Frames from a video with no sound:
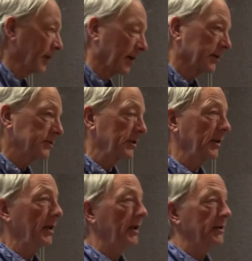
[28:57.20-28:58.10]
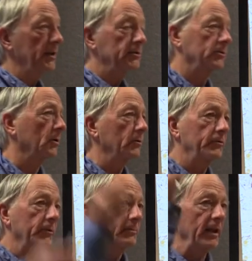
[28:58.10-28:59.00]
does. And again, these grow
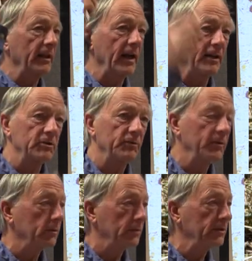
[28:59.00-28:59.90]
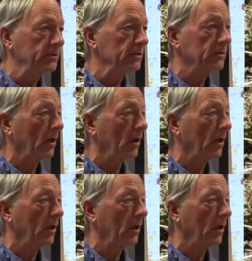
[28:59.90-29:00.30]
from 10,000 foot ridges